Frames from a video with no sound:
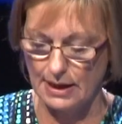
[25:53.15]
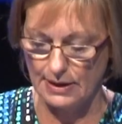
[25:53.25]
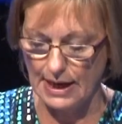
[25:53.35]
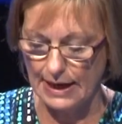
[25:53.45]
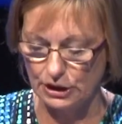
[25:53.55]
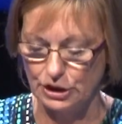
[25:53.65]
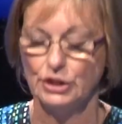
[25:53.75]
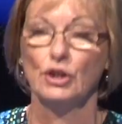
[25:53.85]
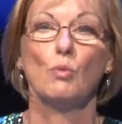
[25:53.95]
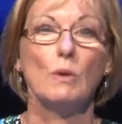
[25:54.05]
the
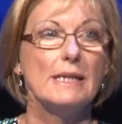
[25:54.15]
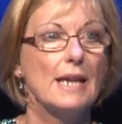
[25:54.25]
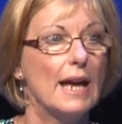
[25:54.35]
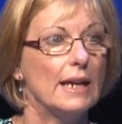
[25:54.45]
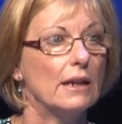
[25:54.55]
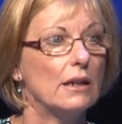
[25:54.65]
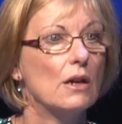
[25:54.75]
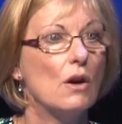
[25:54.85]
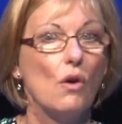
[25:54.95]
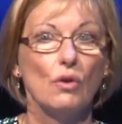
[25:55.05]
action we take
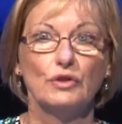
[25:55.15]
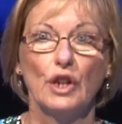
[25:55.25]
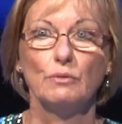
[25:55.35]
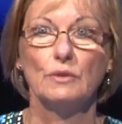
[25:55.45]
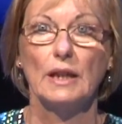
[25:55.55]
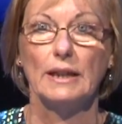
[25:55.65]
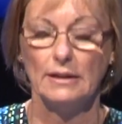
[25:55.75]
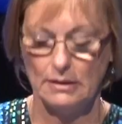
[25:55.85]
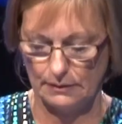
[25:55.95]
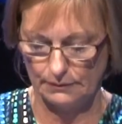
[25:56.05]
or don't
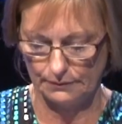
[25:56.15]
take.